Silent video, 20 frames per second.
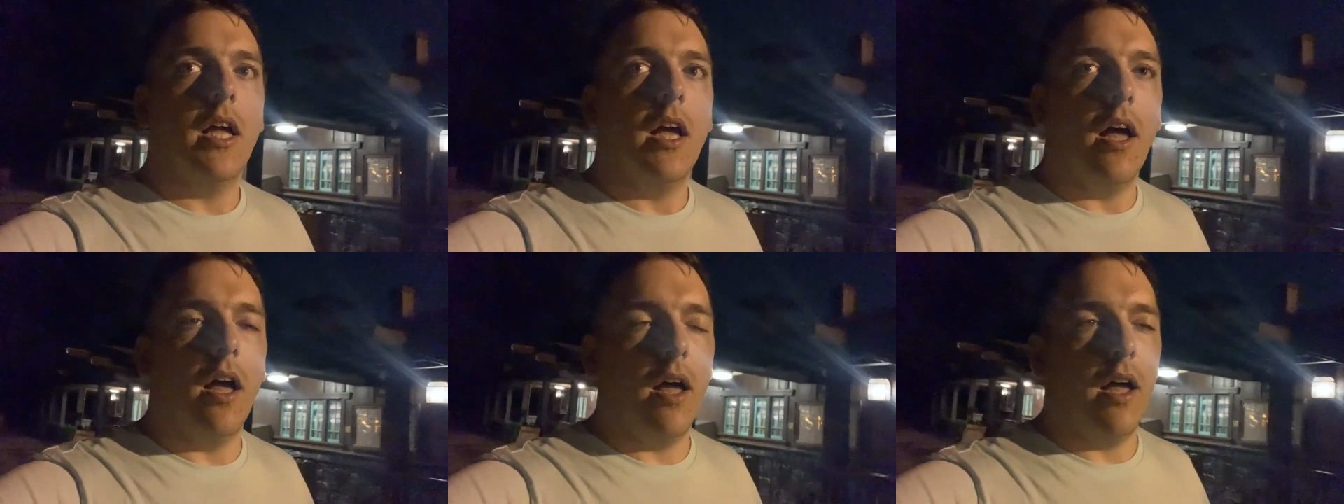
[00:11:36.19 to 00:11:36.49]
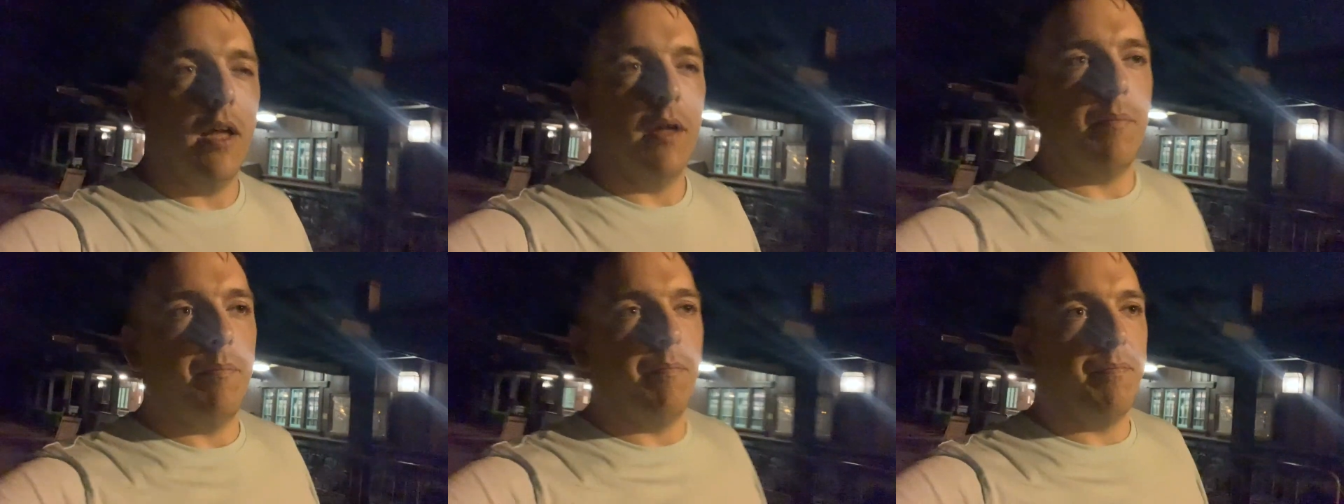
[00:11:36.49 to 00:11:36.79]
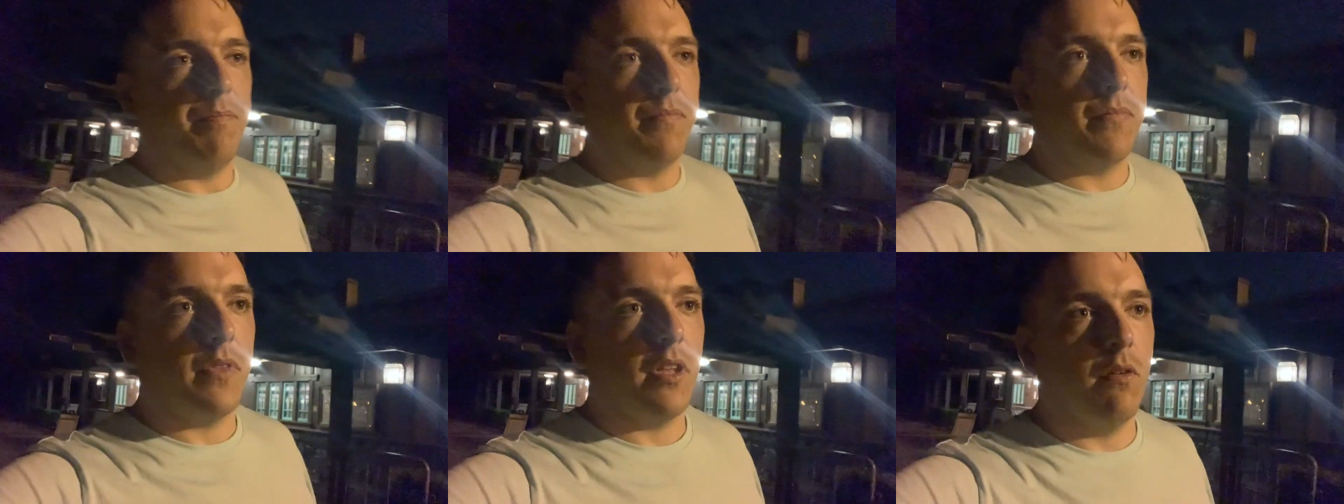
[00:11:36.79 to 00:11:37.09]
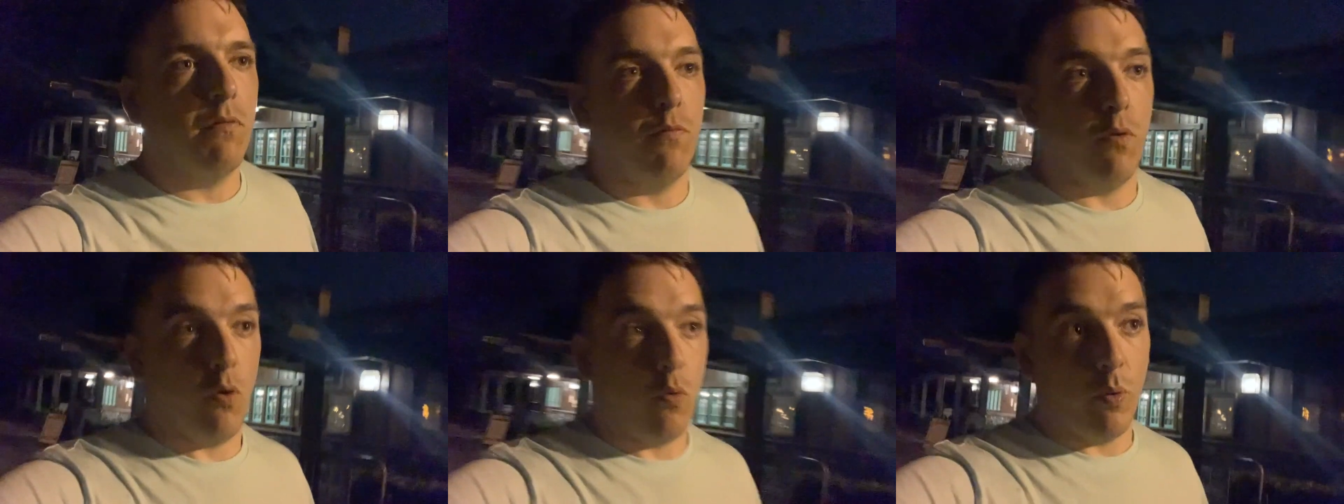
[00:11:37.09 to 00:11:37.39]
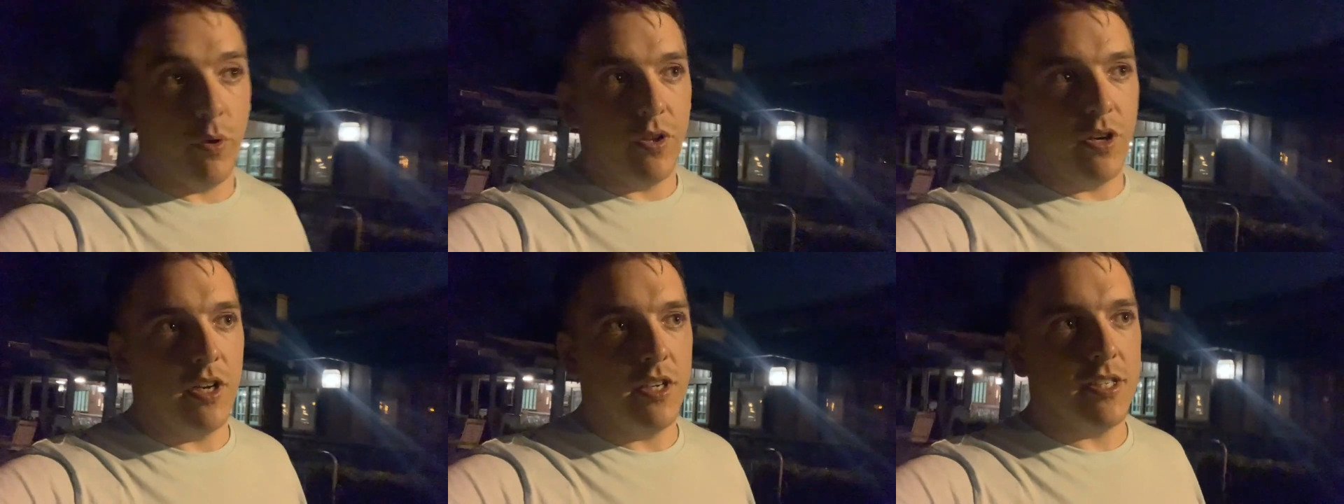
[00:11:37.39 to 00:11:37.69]
um, Fort
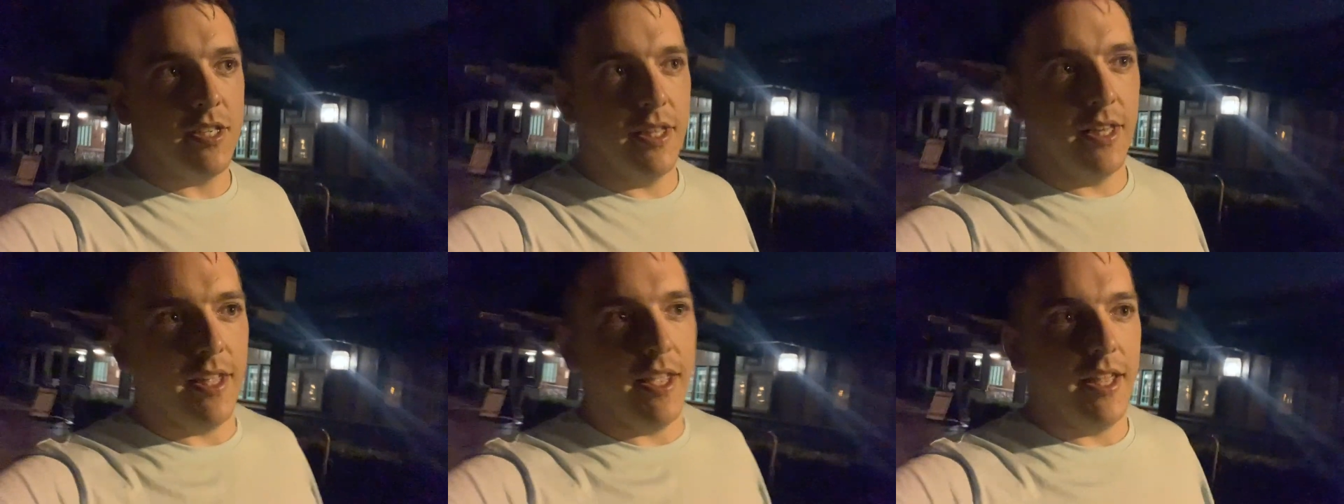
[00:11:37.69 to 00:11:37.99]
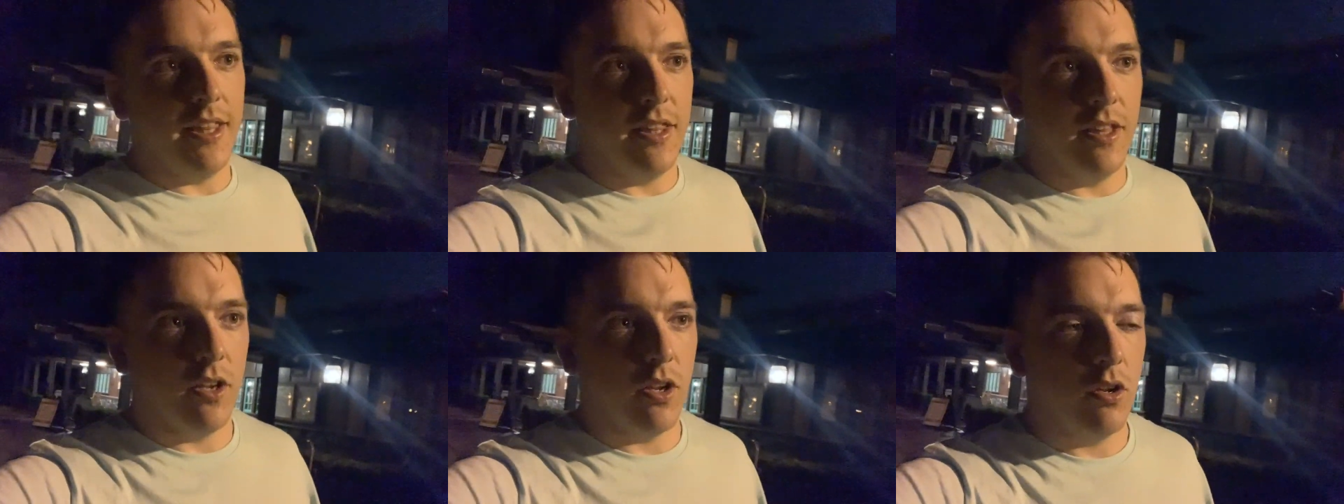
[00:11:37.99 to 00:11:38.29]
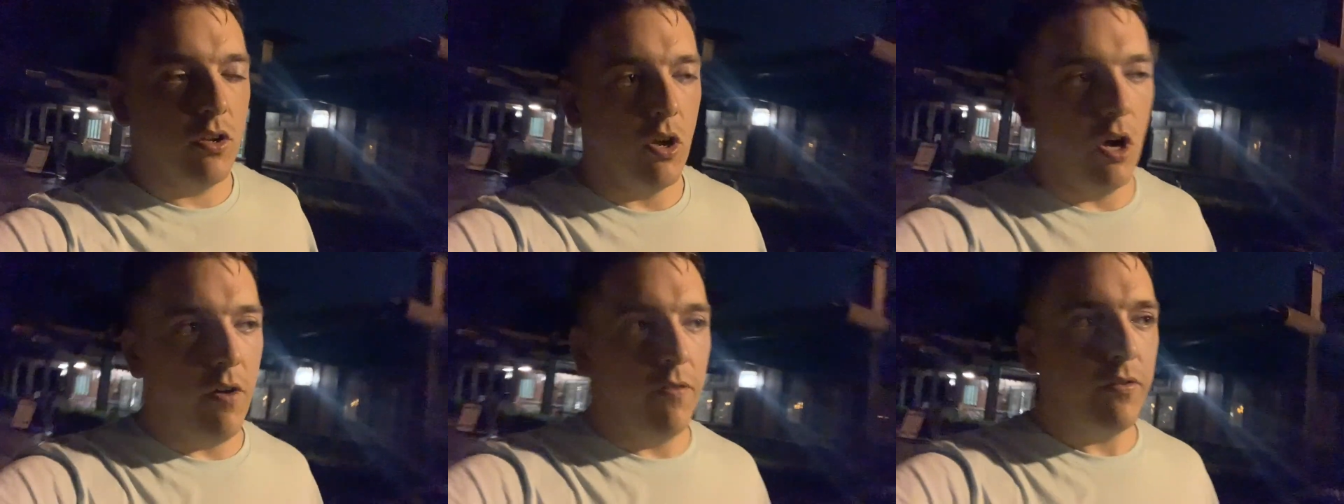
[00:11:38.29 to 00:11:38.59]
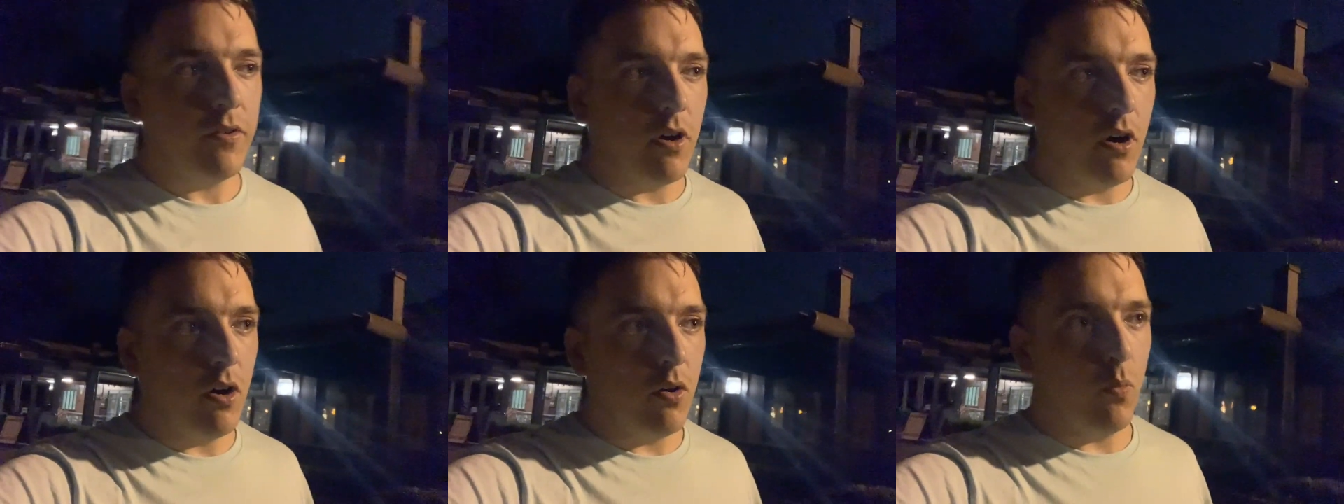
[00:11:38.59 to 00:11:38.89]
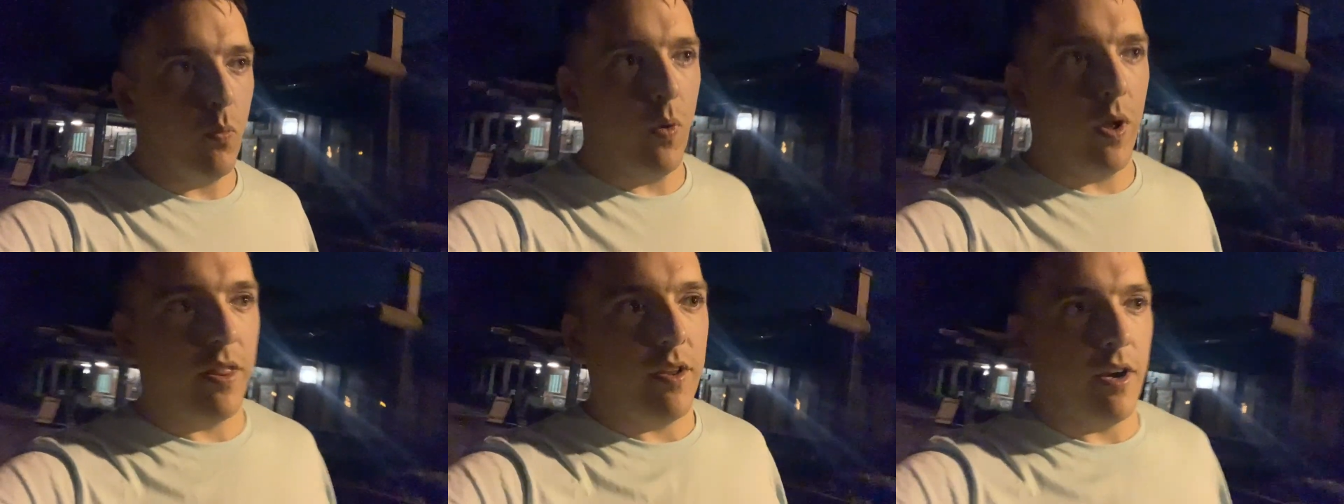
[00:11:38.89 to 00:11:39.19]
Wilderness in the, in the golf cart,
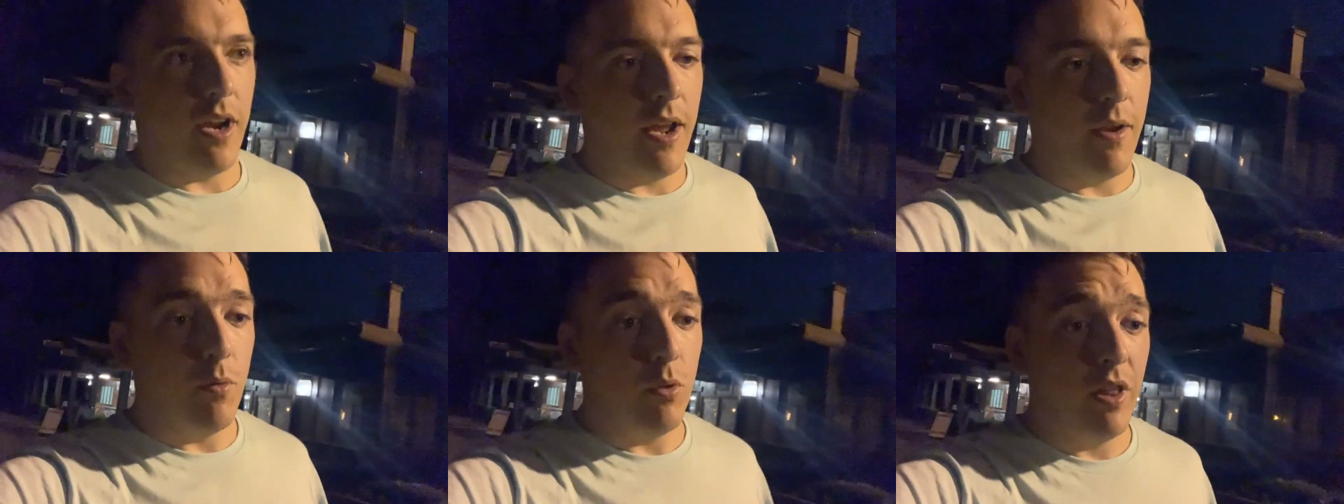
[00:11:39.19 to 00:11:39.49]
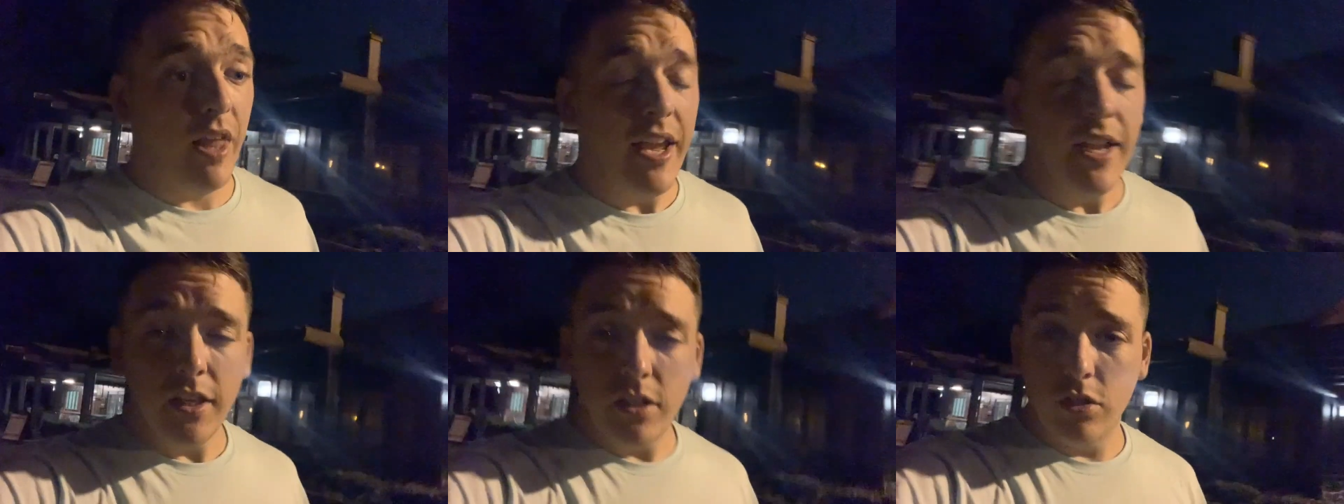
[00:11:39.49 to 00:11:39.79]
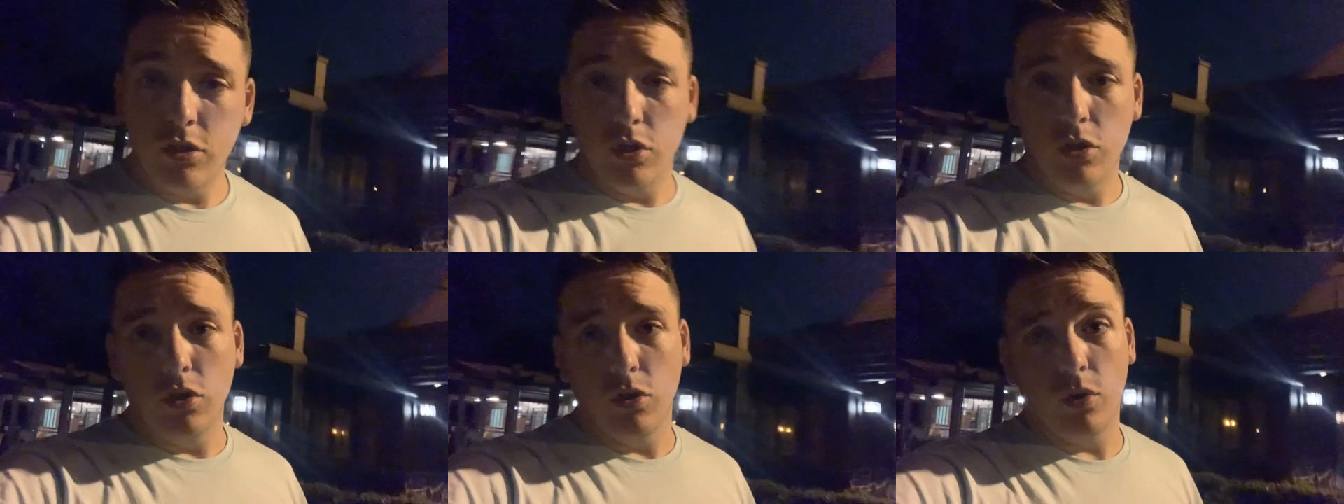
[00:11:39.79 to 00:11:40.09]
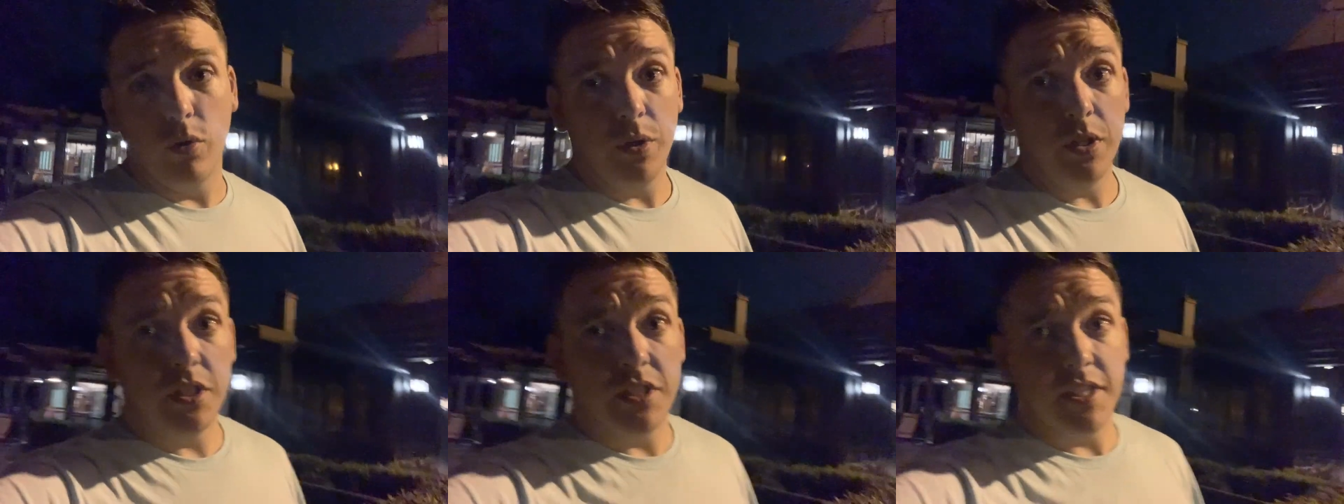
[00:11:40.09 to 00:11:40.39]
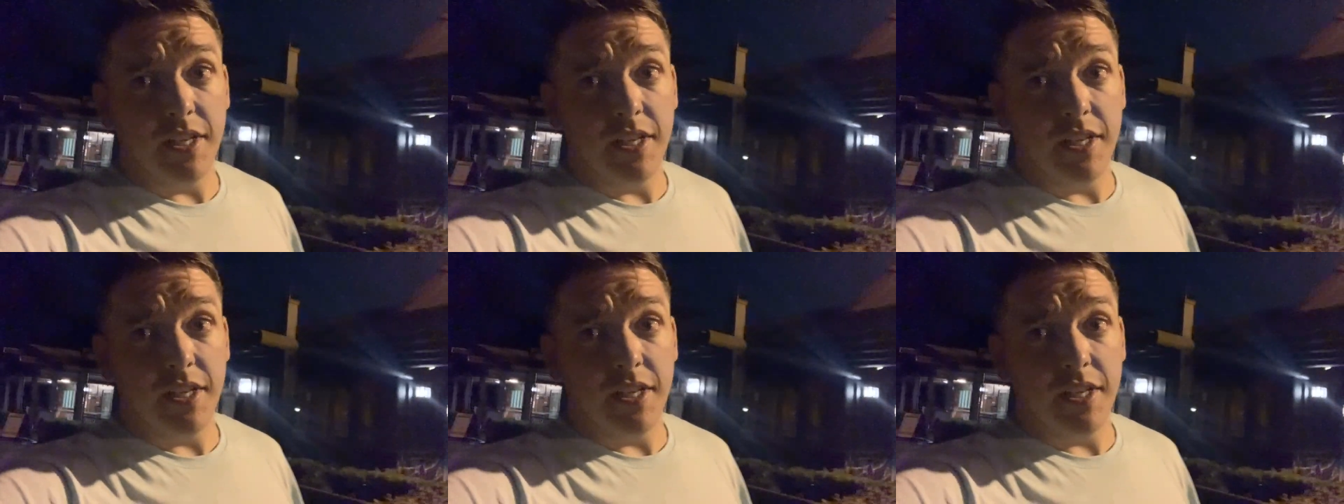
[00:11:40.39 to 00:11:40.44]
whether I would like to do it with